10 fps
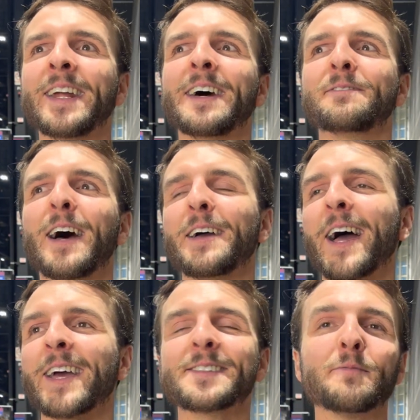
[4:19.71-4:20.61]
And
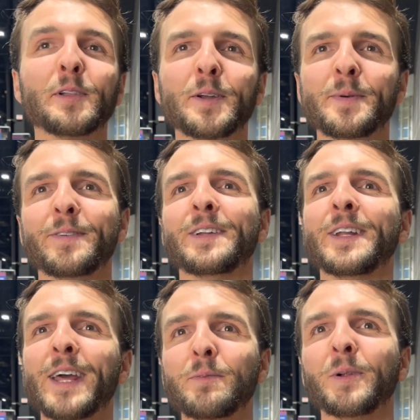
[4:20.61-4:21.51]
I guess I'm a little bit of an
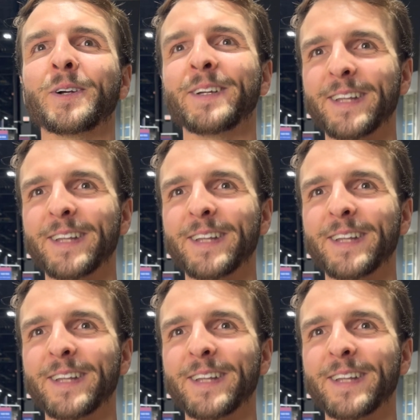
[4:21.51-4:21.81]
enabler in